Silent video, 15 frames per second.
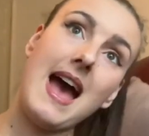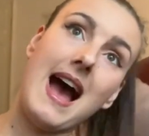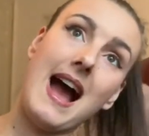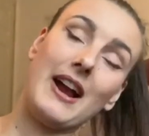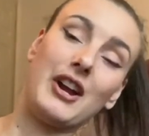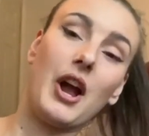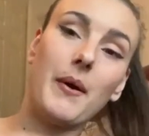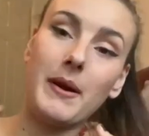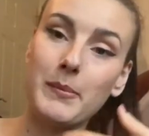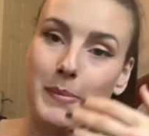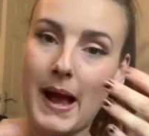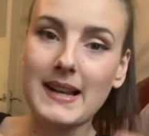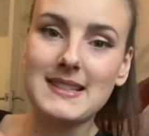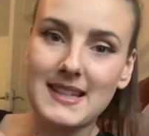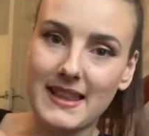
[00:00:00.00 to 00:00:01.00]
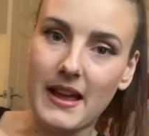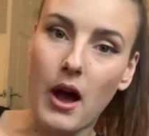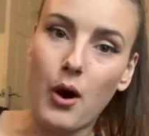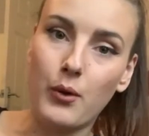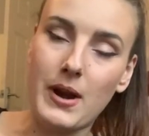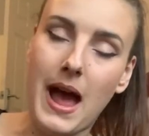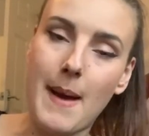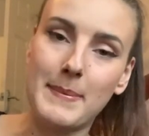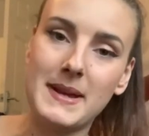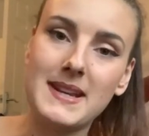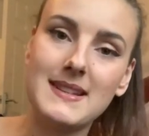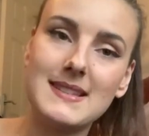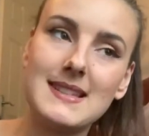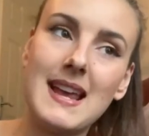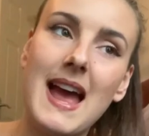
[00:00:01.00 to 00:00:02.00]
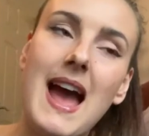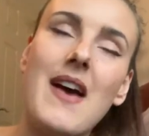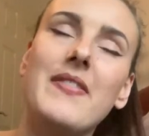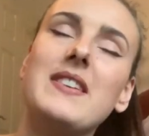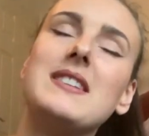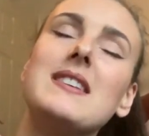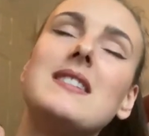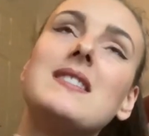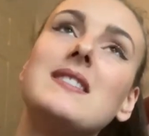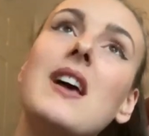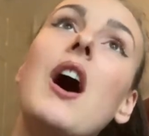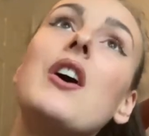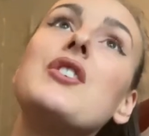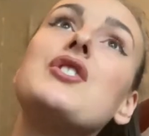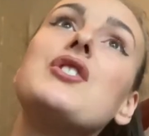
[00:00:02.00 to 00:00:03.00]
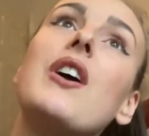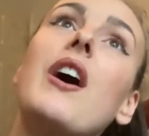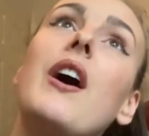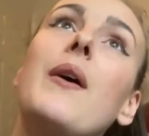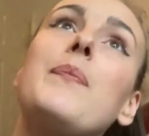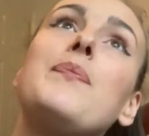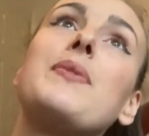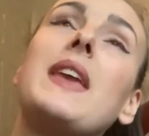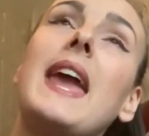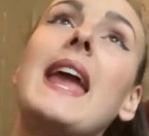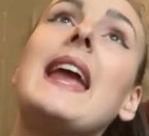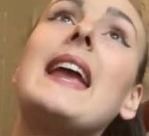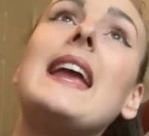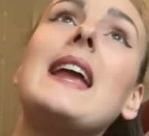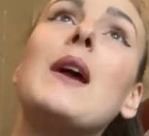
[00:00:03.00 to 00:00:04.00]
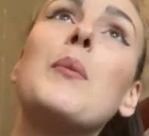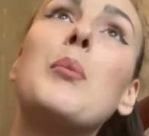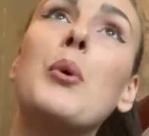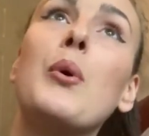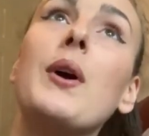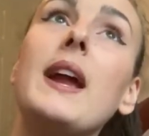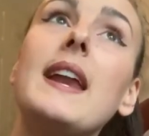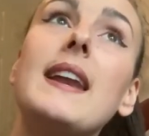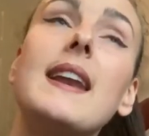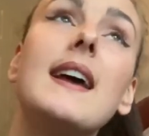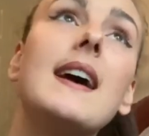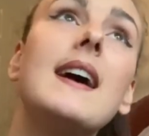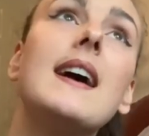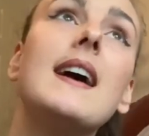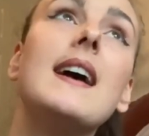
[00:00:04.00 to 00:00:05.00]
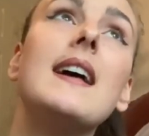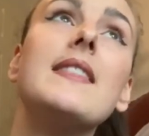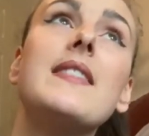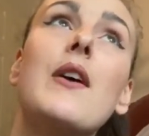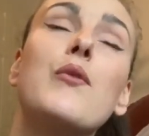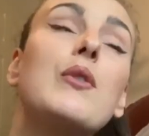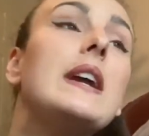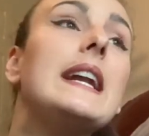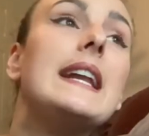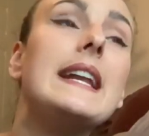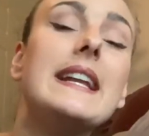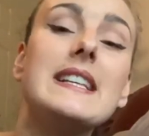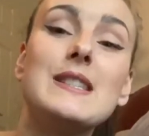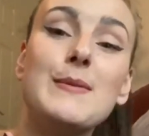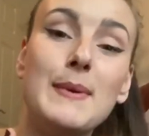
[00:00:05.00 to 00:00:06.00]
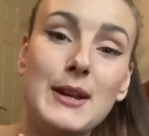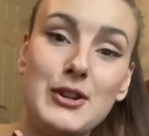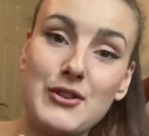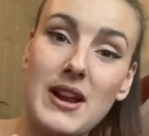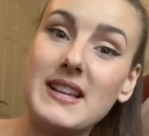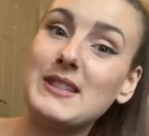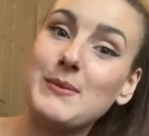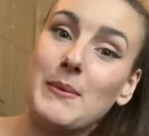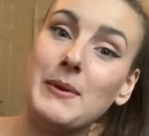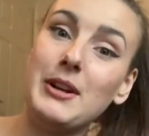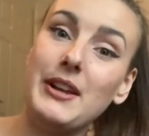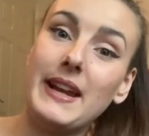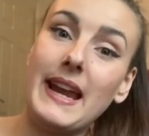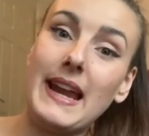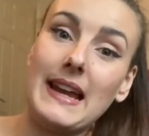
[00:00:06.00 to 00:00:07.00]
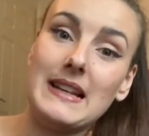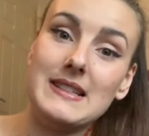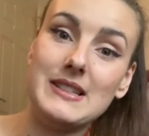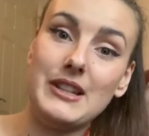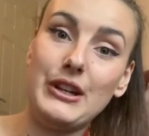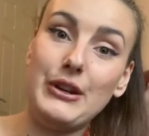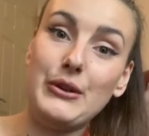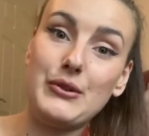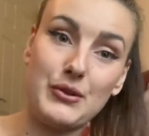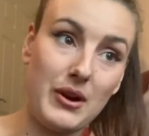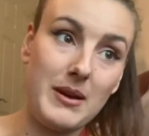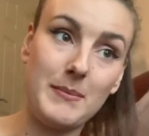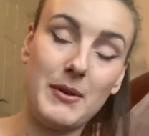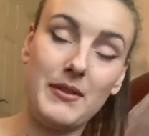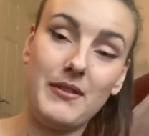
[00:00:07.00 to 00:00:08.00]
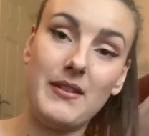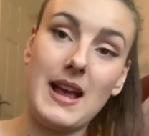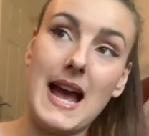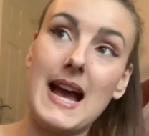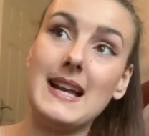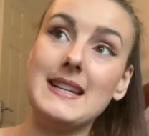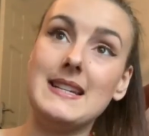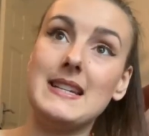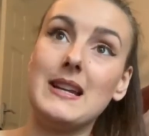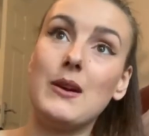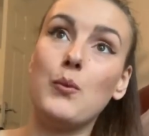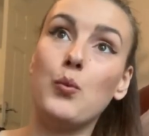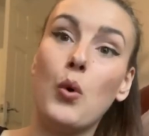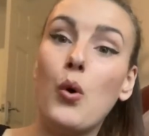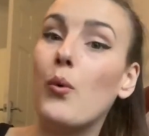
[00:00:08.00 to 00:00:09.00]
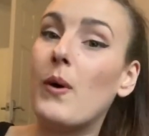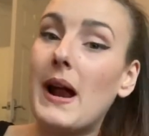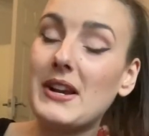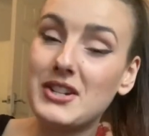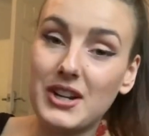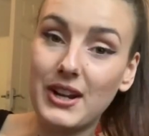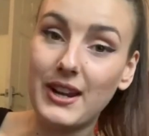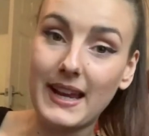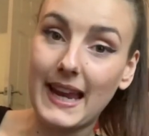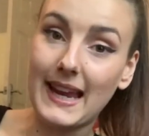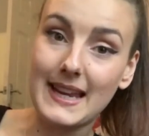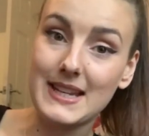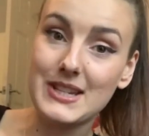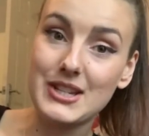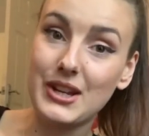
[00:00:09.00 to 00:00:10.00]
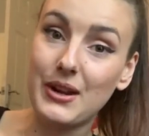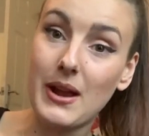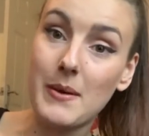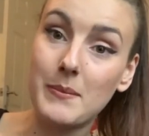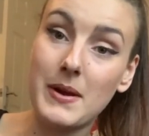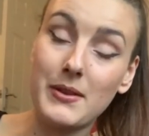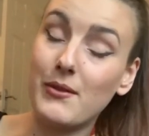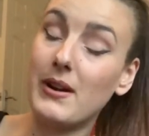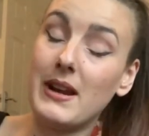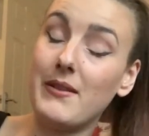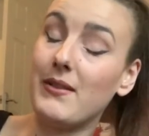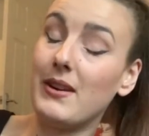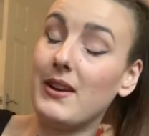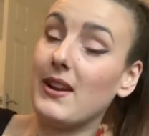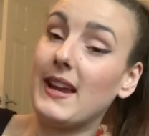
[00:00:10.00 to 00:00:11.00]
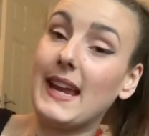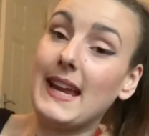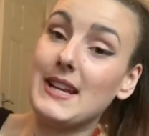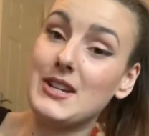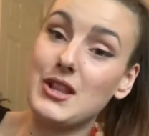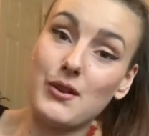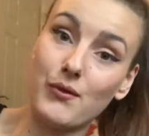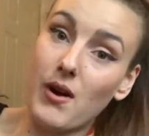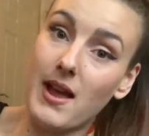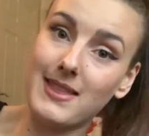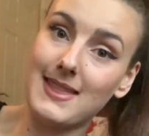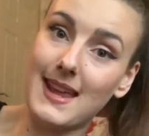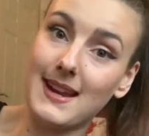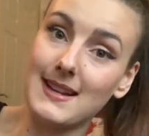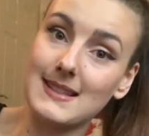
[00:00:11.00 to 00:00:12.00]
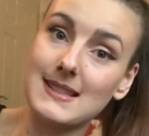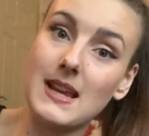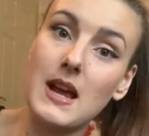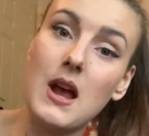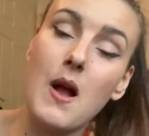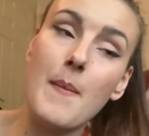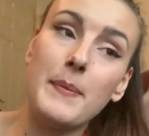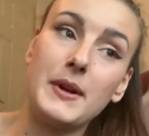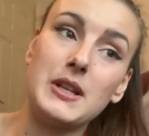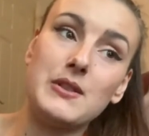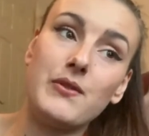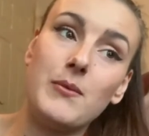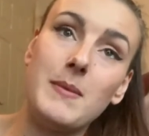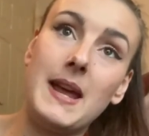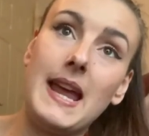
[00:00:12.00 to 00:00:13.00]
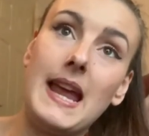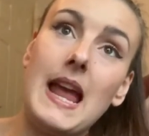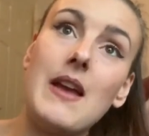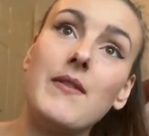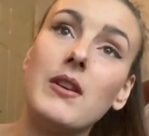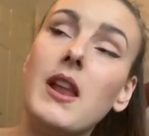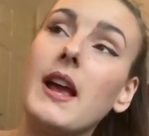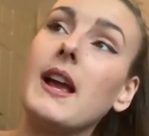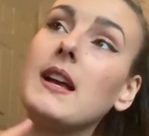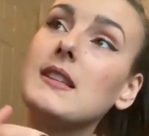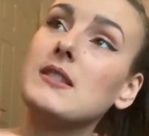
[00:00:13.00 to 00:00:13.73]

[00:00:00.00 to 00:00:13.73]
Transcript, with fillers: and going back to their old habits. And this is such a key point that really needs to be addressed when we're looking into treatment and what we're actually looking into and whether we're even looking into the right things. Because for me, even like